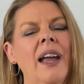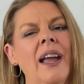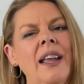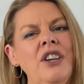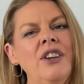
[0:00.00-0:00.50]

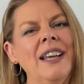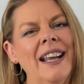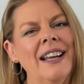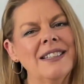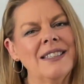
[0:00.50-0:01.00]
and you can
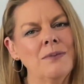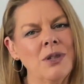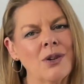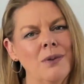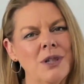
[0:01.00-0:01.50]
get a
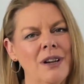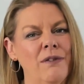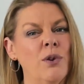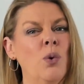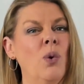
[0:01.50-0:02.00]
subscription
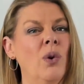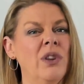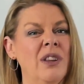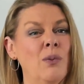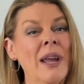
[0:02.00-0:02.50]
for
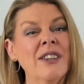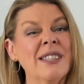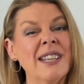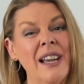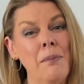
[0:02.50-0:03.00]
where you
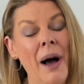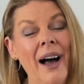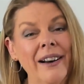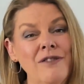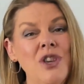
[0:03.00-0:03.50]
stay a
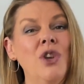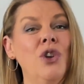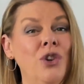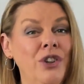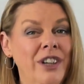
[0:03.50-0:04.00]
part of the
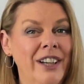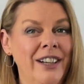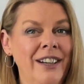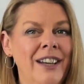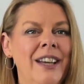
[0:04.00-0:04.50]

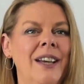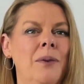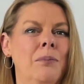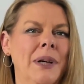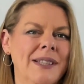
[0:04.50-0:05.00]
union,
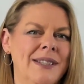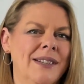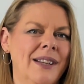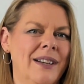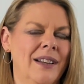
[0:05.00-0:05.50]
but
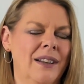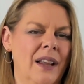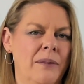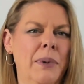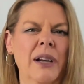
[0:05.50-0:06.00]
still at
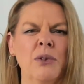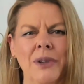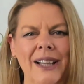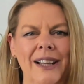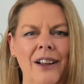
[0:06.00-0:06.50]
a
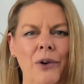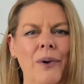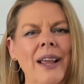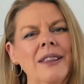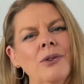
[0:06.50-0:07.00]
really low
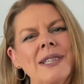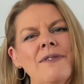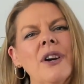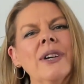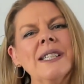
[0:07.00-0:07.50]
rate, there is a
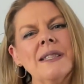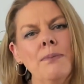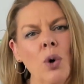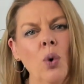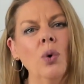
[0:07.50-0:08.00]
very
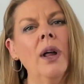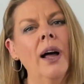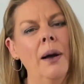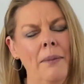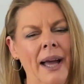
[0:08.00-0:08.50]
small
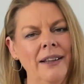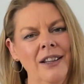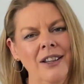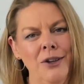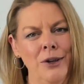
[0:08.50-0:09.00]
amount
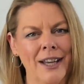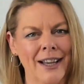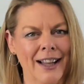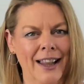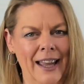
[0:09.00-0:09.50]
that you can
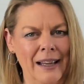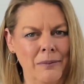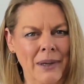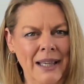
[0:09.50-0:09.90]
claim.